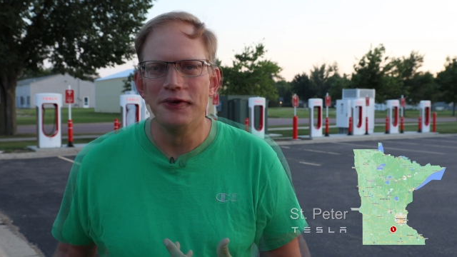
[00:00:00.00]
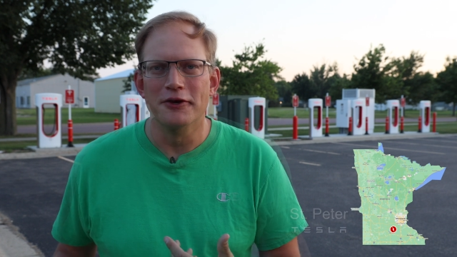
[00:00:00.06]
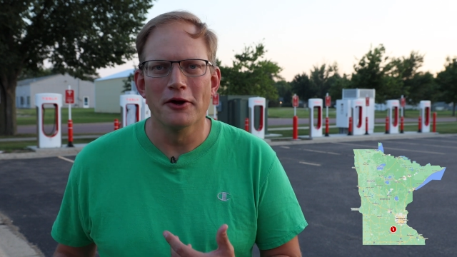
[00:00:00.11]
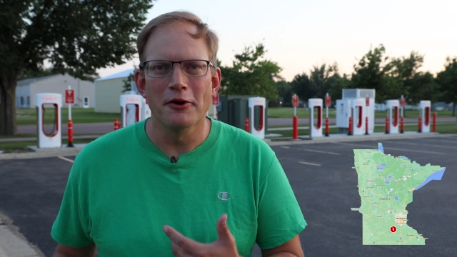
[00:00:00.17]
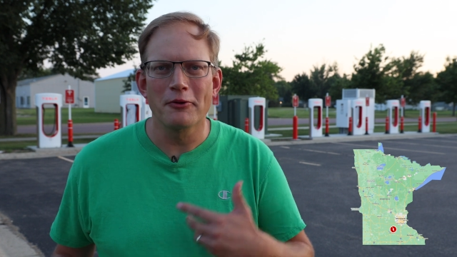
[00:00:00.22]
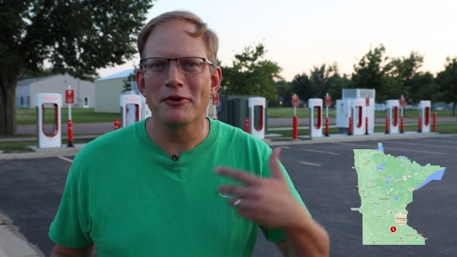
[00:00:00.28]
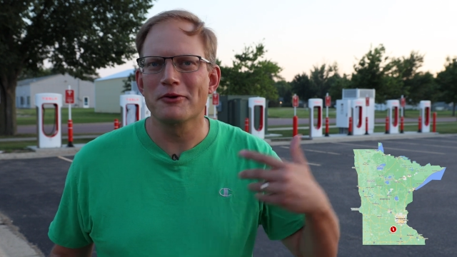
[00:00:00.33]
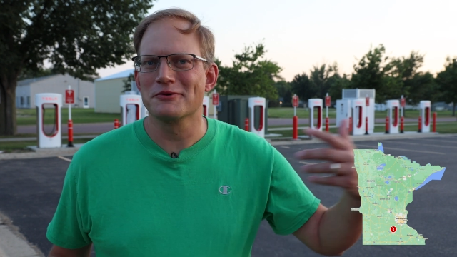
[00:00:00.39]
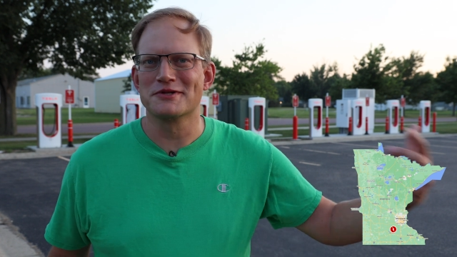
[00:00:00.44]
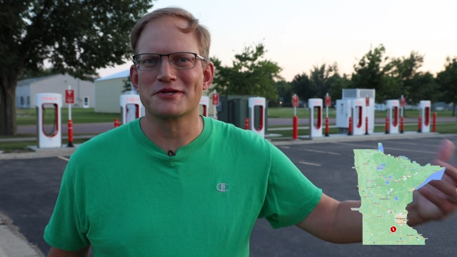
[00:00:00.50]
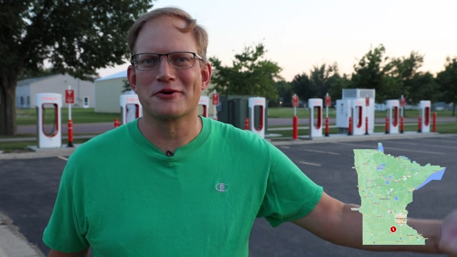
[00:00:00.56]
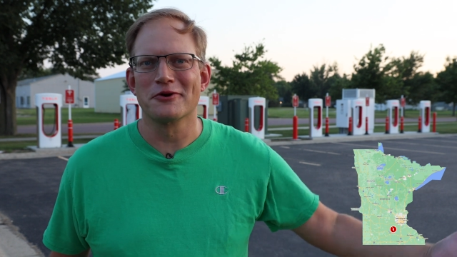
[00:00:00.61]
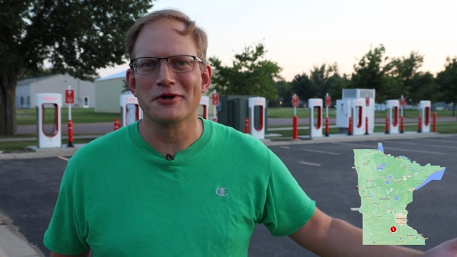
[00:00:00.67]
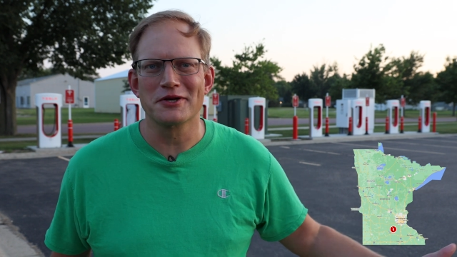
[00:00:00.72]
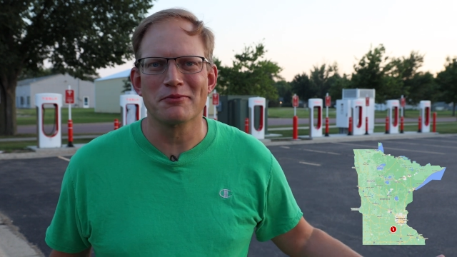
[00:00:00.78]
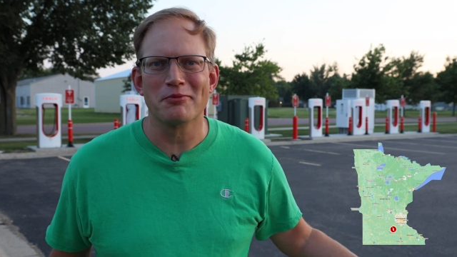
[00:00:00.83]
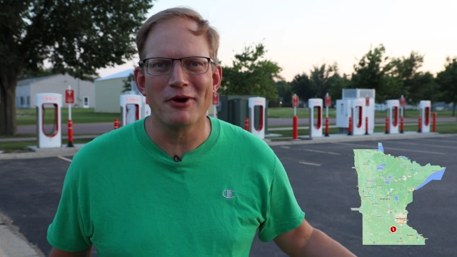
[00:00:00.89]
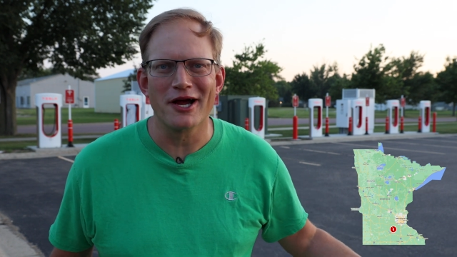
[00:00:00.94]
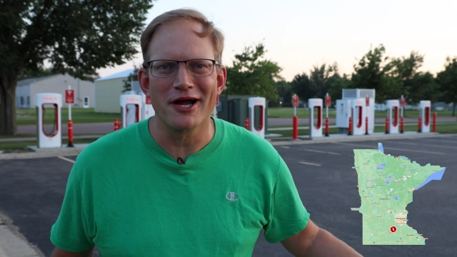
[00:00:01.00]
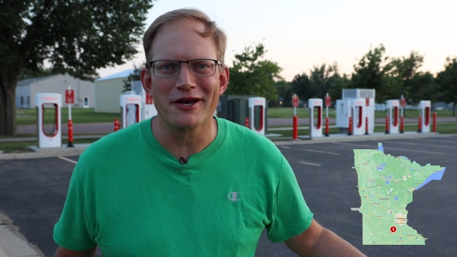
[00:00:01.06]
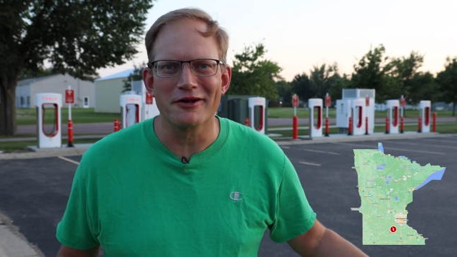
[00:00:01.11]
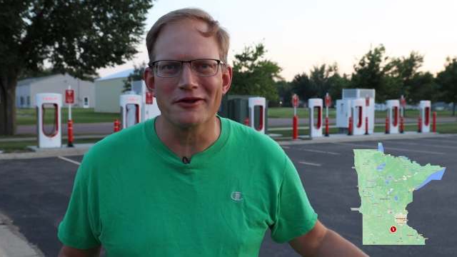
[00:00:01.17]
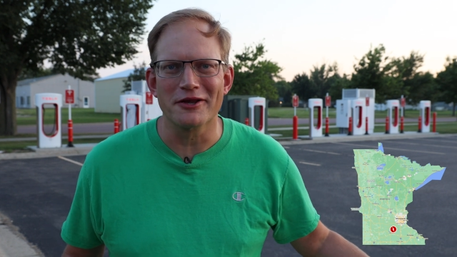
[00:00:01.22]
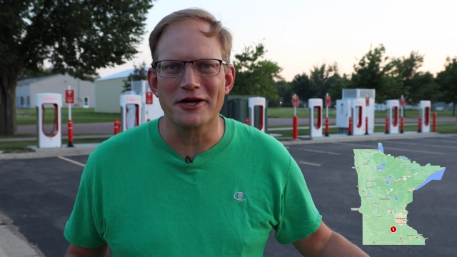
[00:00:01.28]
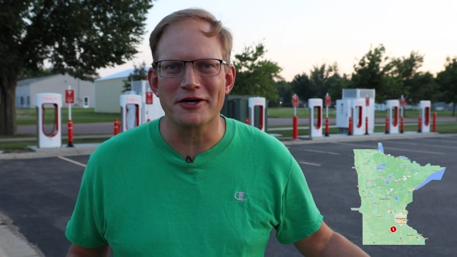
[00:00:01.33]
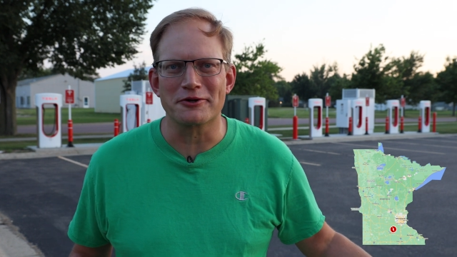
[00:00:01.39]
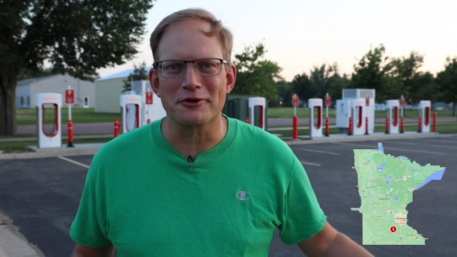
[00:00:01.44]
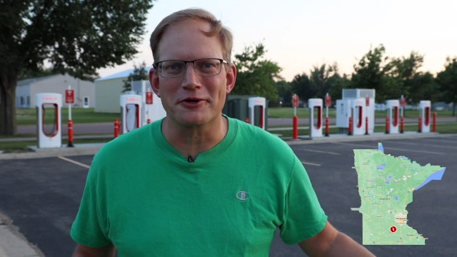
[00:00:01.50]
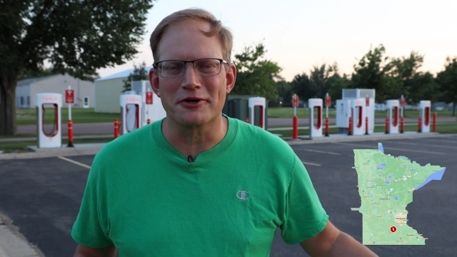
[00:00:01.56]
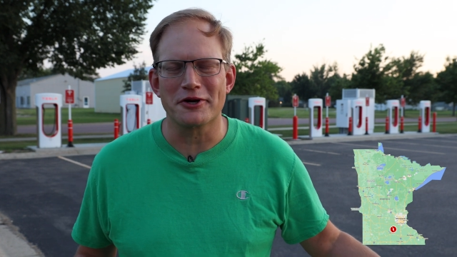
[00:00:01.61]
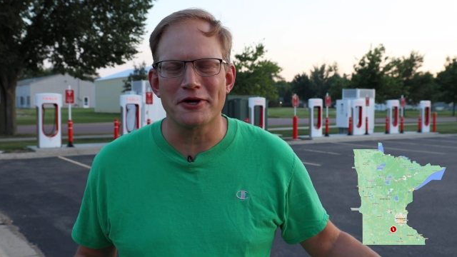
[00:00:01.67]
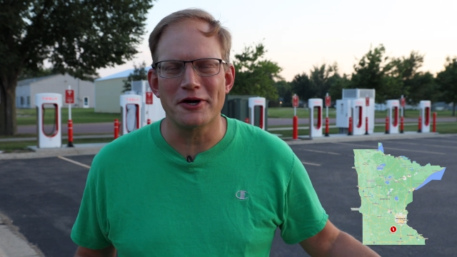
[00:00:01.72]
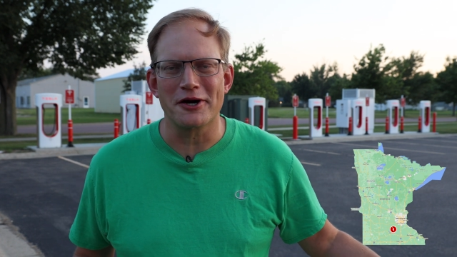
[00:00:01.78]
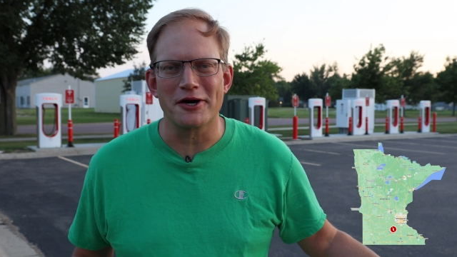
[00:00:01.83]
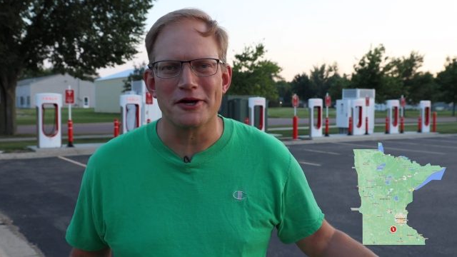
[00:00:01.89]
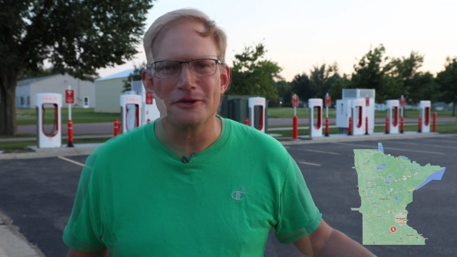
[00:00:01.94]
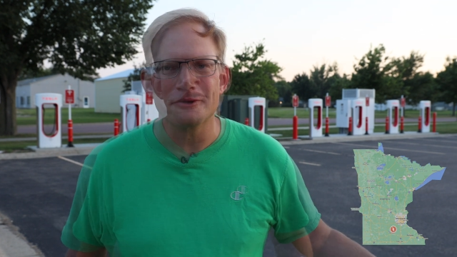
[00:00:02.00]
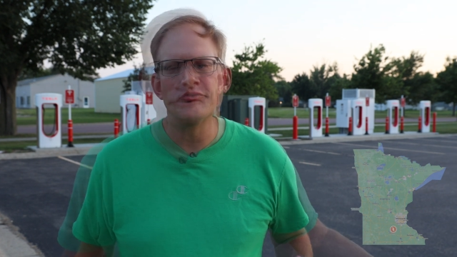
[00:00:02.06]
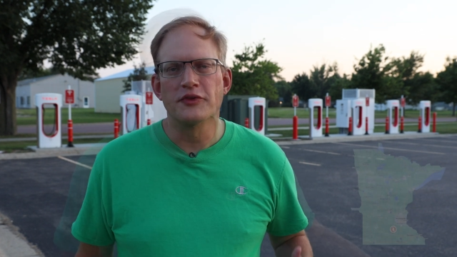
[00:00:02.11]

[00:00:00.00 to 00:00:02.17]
no one was going to buy an electric car.